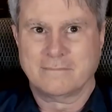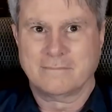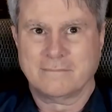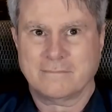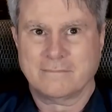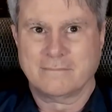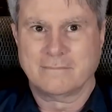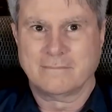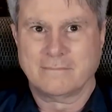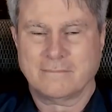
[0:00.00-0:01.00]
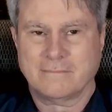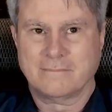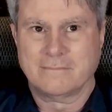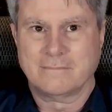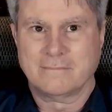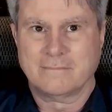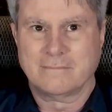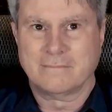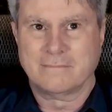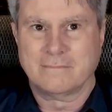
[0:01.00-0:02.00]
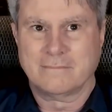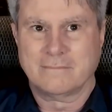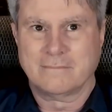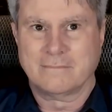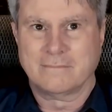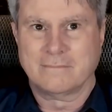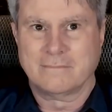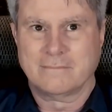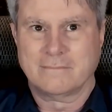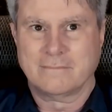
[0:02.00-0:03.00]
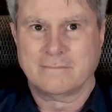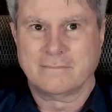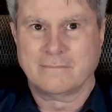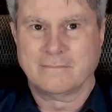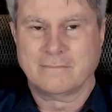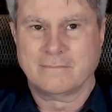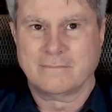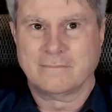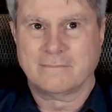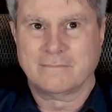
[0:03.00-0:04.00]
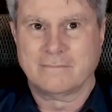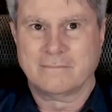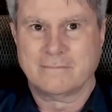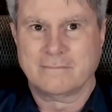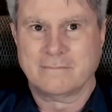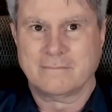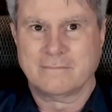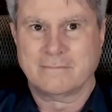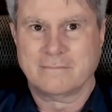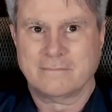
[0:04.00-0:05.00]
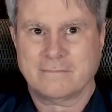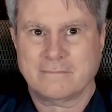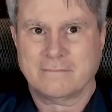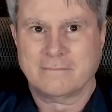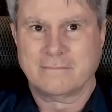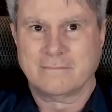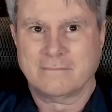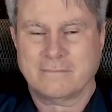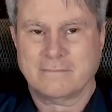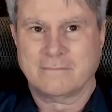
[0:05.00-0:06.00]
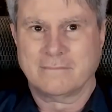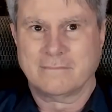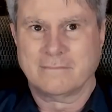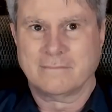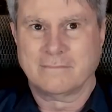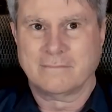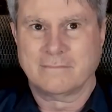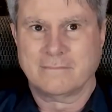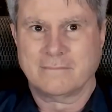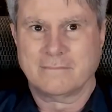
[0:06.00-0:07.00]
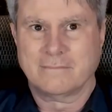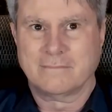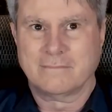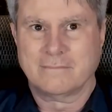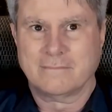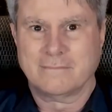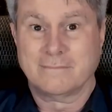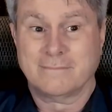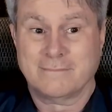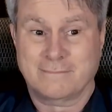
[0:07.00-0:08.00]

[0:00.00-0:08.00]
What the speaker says: (silent)